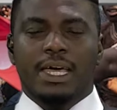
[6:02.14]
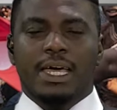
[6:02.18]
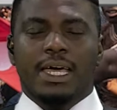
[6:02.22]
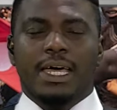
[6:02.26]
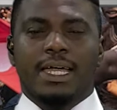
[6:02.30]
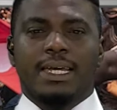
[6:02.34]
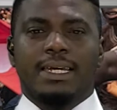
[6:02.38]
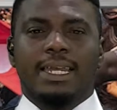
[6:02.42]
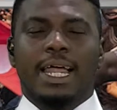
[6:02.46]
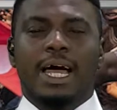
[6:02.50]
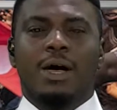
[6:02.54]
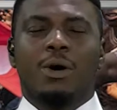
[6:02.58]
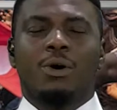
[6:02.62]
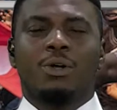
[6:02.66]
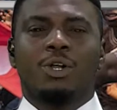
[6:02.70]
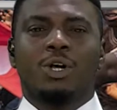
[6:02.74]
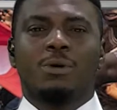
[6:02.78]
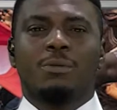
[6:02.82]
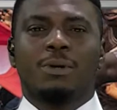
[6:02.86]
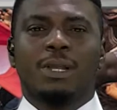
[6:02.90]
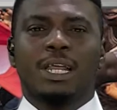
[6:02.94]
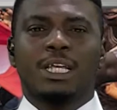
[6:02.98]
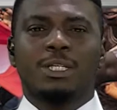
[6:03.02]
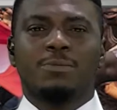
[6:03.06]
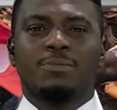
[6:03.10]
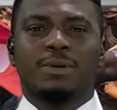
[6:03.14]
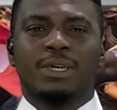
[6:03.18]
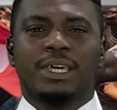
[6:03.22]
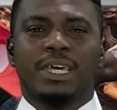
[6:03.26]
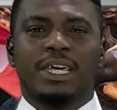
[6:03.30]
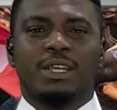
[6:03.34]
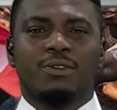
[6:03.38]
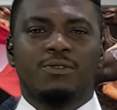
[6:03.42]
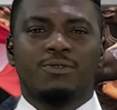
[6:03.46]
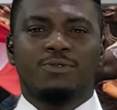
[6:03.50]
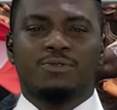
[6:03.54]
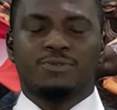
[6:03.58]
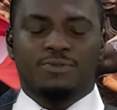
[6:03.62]
Now, Honorable, let's
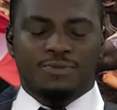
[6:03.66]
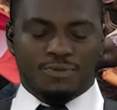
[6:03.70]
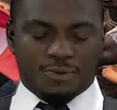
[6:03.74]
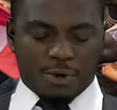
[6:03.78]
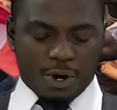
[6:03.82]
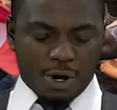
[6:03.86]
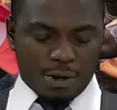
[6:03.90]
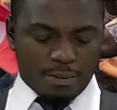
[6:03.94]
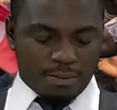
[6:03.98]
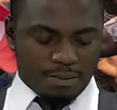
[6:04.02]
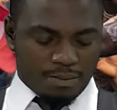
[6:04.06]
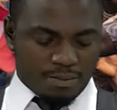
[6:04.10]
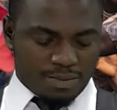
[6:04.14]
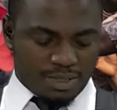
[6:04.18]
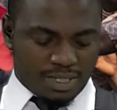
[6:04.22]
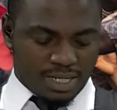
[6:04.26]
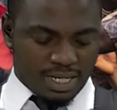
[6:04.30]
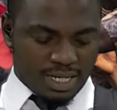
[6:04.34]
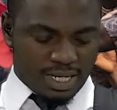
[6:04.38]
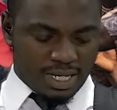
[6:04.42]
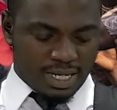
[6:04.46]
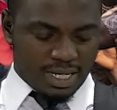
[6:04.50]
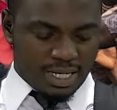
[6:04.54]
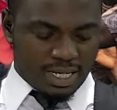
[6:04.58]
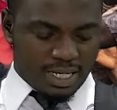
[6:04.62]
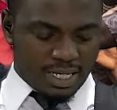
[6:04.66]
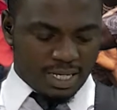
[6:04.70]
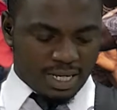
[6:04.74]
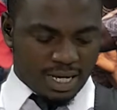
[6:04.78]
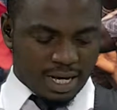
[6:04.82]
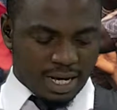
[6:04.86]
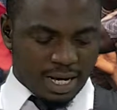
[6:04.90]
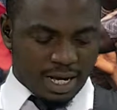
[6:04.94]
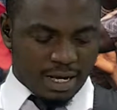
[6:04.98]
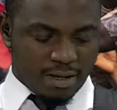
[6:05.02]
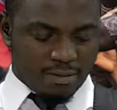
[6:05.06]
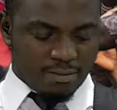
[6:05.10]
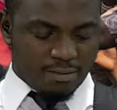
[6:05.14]
begin from
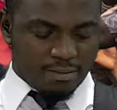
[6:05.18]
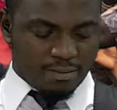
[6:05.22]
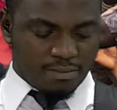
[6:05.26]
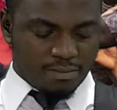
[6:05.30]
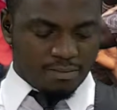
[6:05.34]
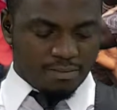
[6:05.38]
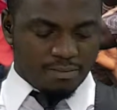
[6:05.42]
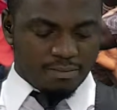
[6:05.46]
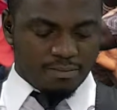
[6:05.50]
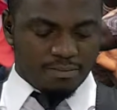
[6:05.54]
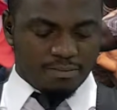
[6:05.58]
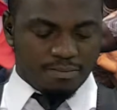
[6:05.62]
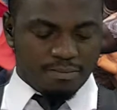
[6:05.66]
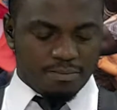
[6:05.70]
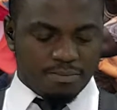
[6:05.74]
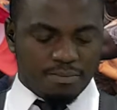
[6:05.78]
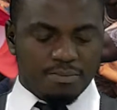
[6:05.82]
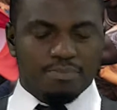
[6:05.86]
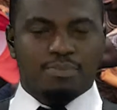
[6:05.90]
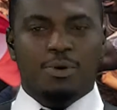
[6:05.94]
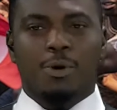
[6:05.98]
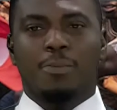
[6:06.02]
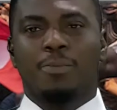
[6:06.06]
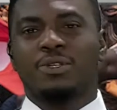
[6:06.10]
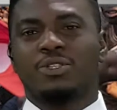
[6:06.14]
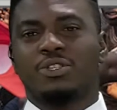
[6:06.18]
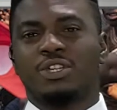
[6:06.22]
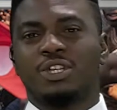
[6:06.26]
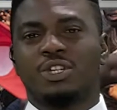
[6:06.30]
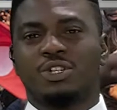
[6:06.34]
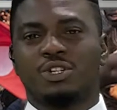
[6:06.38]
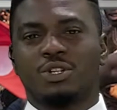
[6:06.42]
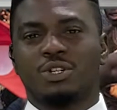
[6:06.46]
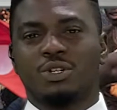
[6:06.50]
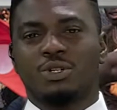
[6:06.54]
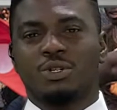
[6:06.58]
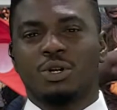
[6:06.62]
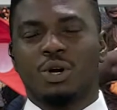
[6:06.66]
the
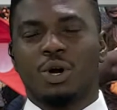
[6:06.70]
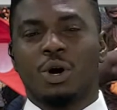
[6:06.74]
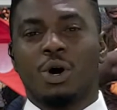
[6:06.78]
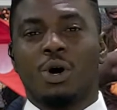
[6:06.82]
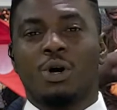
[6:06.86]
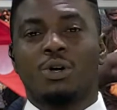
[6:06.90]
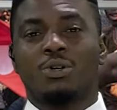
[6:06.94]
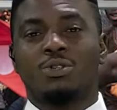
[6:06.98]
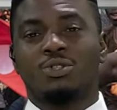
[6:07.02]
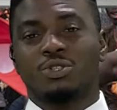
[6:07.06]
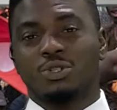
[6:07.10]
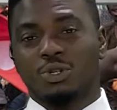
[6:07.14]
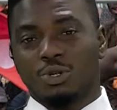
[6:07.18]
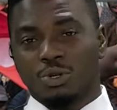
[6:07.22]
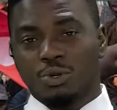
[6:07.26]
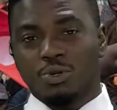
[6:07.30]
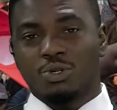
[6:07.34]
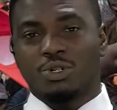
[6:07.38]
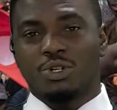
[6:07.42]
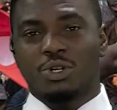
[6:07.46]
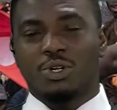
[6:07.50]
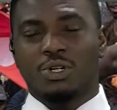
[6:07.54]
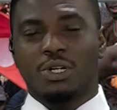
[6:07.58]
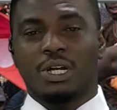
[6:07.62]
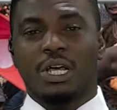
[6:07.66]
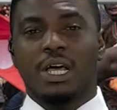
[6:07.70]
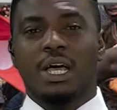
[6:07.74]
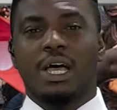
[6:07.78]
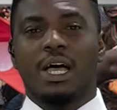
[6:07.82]
proposition or solution